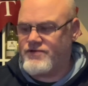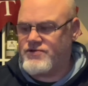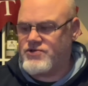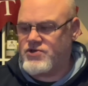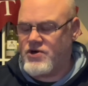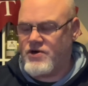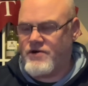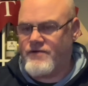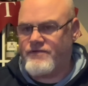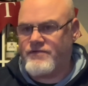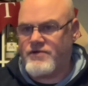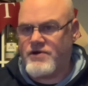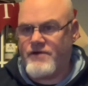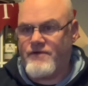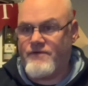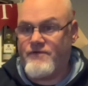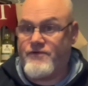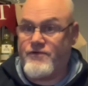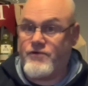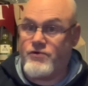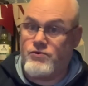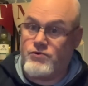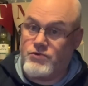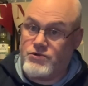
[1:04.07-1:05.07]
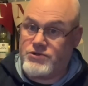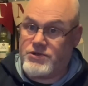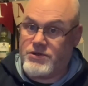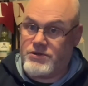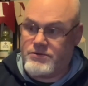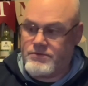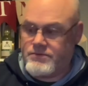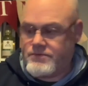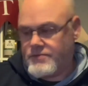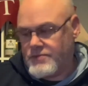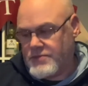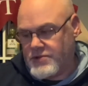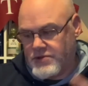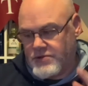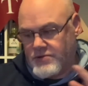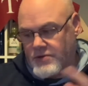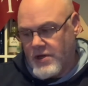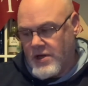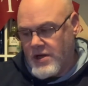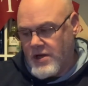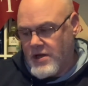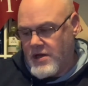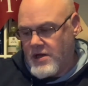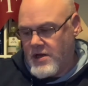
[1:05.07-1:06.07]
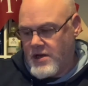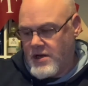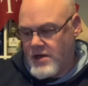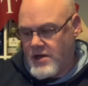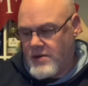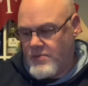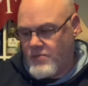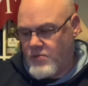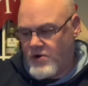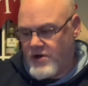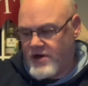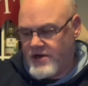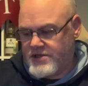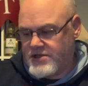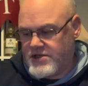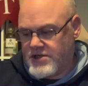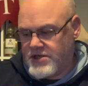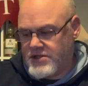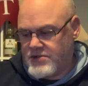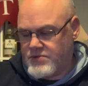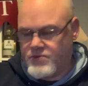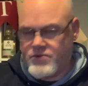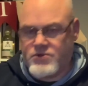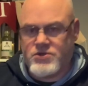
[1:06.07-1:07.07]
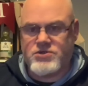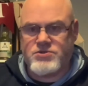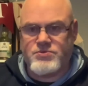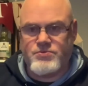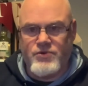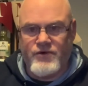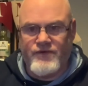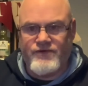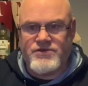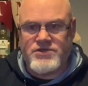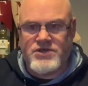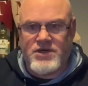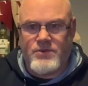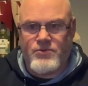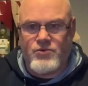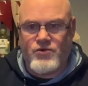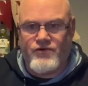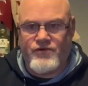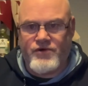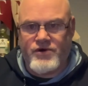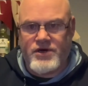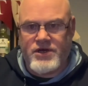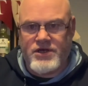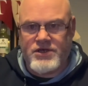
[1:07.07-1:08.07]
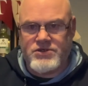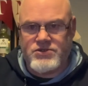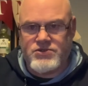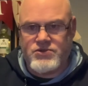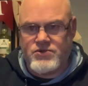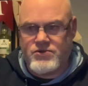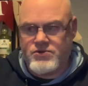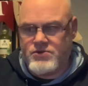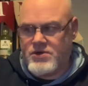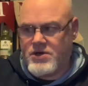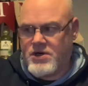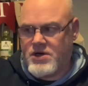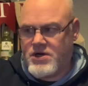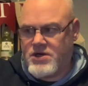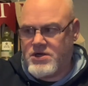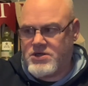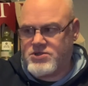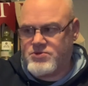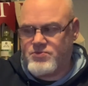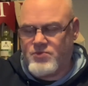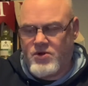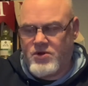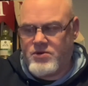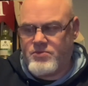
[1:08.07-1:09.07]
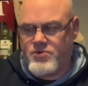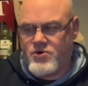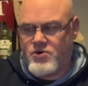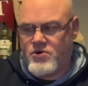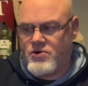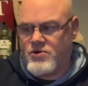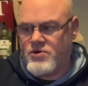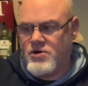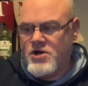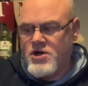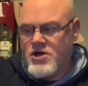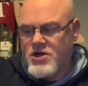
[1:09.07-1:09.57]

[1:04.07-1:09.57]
served frozen, what I did was moved some over into a smaller bottle